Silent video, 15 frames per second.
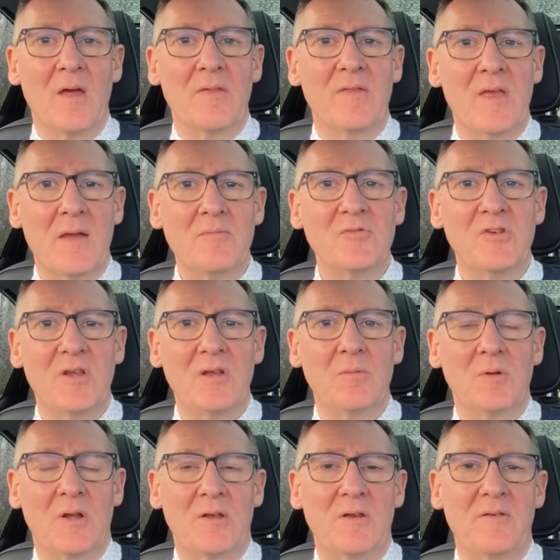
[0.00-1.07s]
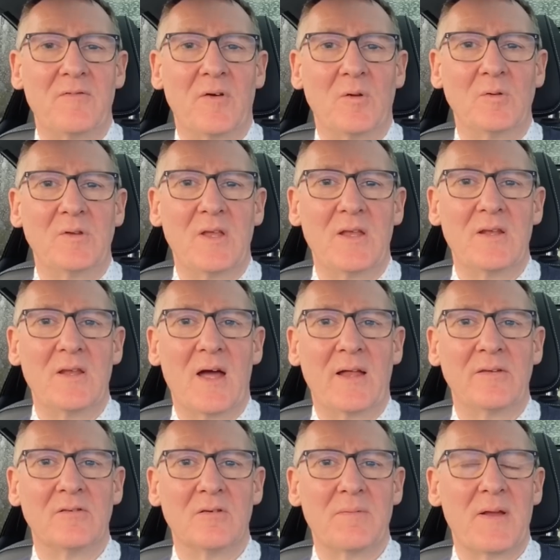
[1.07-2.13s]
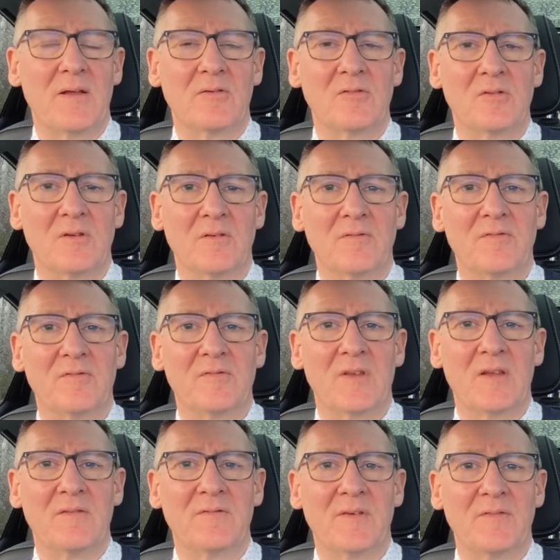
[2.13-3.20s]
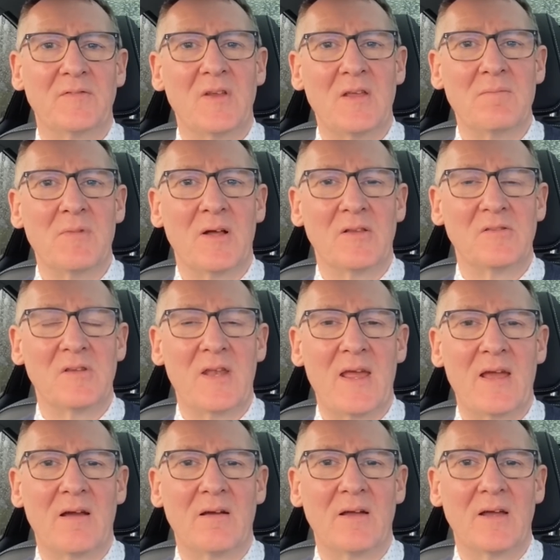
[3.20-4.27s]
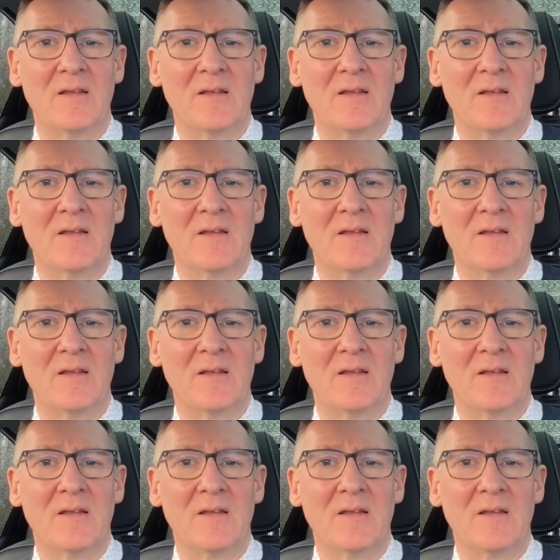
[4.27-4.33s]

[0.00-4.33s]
The MG will only fold in under about sort of 10-15 miles an hour,